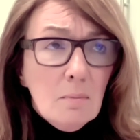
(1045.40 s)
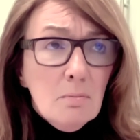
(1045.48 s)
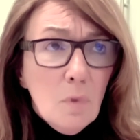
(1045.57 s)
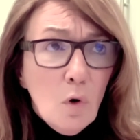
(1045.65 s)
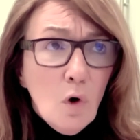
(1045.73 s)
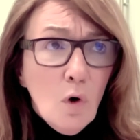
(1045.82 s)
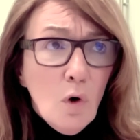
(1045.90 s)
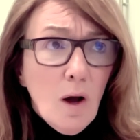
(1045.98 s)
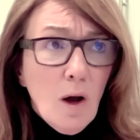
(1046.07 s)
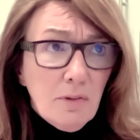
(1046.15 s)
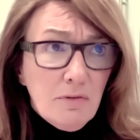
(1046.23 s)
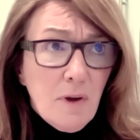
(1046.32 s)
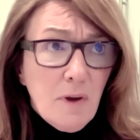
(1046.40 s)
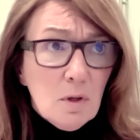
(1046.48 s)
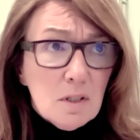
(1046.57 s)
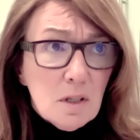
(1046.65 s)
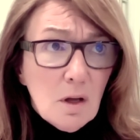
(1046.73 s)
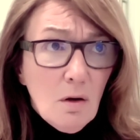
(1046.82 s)
more of a
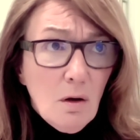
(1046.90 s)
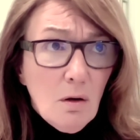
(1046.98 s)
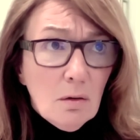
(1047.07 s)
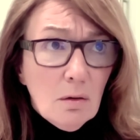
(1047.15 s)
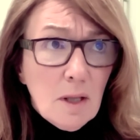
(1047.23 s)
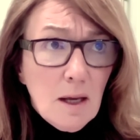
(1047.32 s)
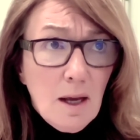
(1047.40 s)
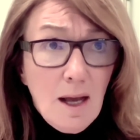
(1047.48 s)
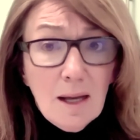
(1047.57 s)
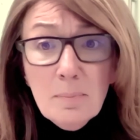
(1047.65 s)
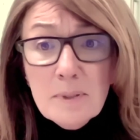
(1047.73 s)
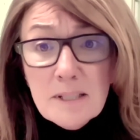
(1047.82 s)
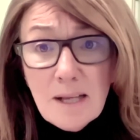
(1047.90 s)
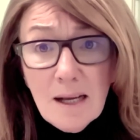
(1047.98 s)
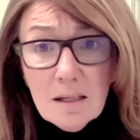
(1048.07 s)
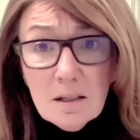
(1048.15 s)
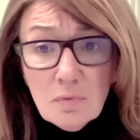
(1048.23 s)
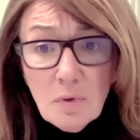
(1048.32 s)
focus on
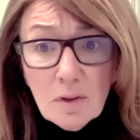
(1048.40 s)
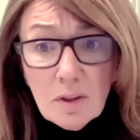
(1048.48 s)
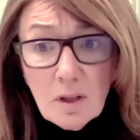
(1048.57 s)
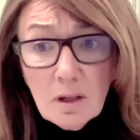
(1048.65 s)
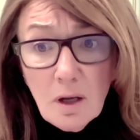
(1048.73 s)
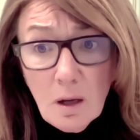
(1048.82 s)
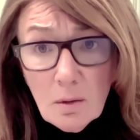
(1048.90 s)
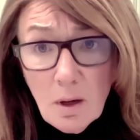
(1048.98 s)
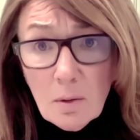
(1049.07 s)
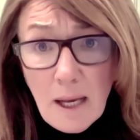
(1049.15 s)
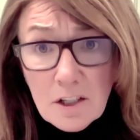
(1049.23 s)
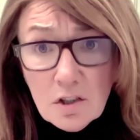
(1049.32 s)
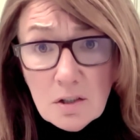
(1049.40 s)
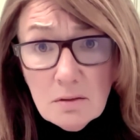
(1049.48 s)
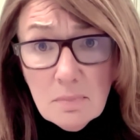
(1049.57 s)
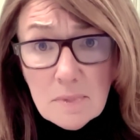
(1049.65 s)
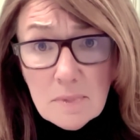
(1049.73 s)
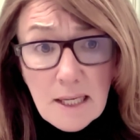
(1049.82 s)
hyperscalers rather than
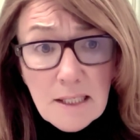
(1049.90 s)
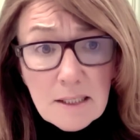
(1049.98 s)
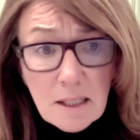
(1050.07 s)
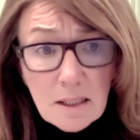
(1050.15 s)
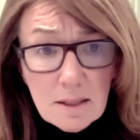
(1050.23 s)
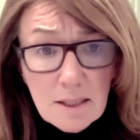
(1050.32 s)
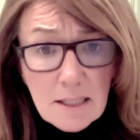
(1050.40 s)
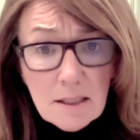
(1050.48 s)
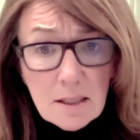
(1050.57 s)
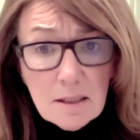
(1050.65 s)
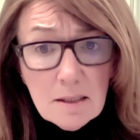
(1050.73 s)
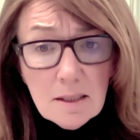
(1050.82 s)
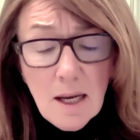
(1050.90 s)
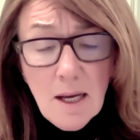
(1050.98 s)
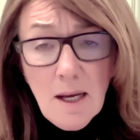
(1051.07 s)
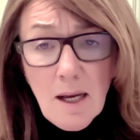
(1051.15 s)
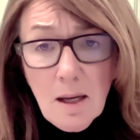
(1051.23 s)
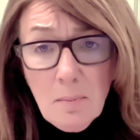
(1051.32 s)
co-location data centers.
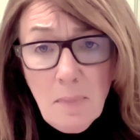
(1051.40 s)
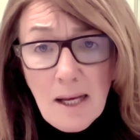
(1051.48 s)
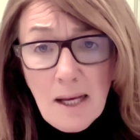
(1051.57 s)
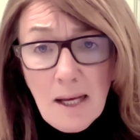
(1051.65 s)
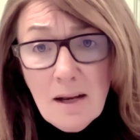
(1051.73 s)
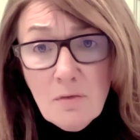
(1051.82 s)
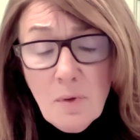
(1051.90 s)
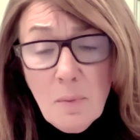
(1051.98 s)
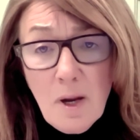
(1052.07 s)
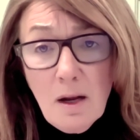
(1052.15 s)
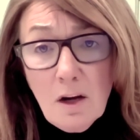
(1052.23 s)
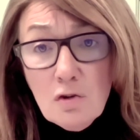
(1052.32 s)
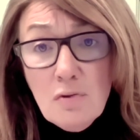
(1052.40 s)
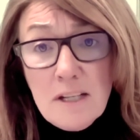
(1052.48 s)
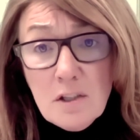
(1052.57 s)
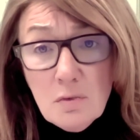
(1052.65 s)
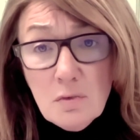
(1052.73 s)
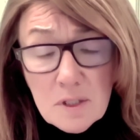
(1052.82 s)
Again, from a
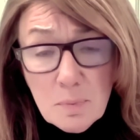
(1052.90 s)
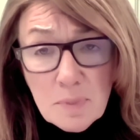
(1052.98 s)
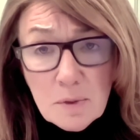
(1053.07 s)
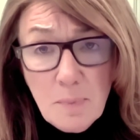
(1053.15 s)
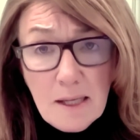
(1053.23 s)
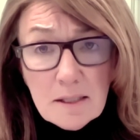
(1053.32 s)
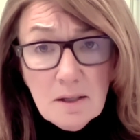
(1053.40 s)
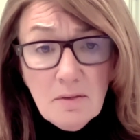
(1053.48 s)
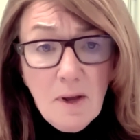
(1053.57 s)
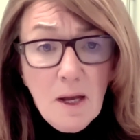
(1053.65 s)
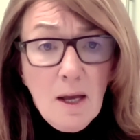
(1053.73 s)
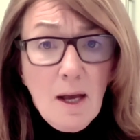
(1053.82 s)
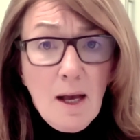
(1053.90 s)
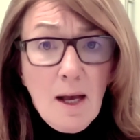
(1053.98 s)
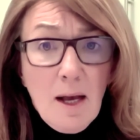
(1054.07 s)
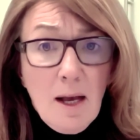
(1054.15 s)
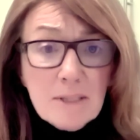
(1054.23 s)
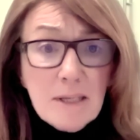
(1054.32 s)
credit risk perspective,
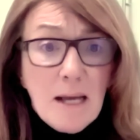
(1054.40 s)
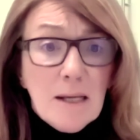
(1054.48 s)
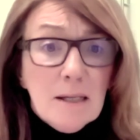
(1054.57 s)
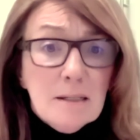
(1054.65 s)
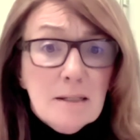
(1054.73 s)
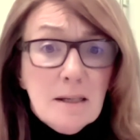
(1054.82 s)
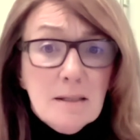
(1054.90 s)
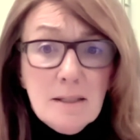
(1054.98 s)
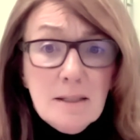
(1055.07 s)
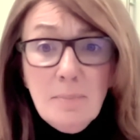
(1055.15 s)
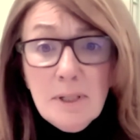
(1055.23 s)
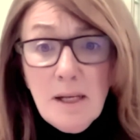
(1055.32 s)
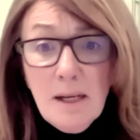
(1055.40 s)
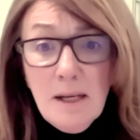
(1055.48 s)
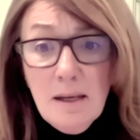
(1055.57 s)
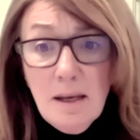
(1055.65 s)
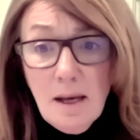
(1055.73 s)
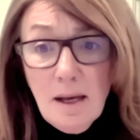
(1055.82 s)
hyperscalers
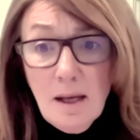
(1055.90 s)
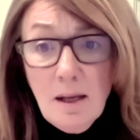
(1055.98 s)
typically,